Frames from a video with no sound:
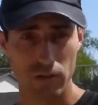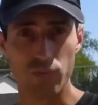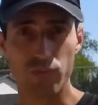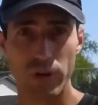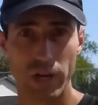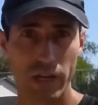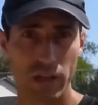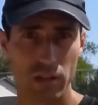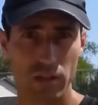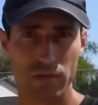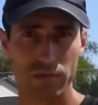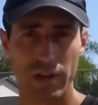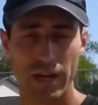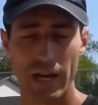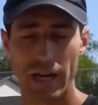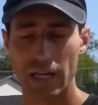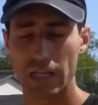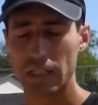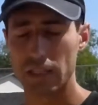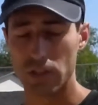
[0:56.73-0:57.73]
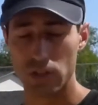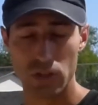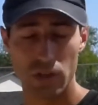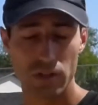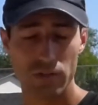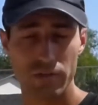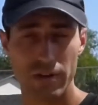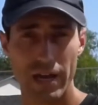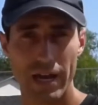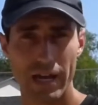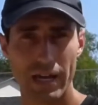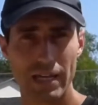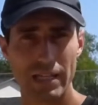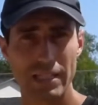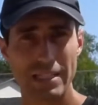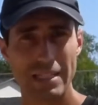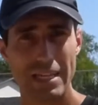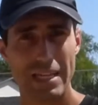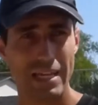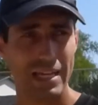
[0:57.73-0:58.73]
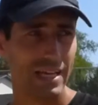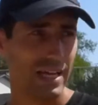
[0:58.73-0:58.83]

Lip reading: a regular racket, adult racket,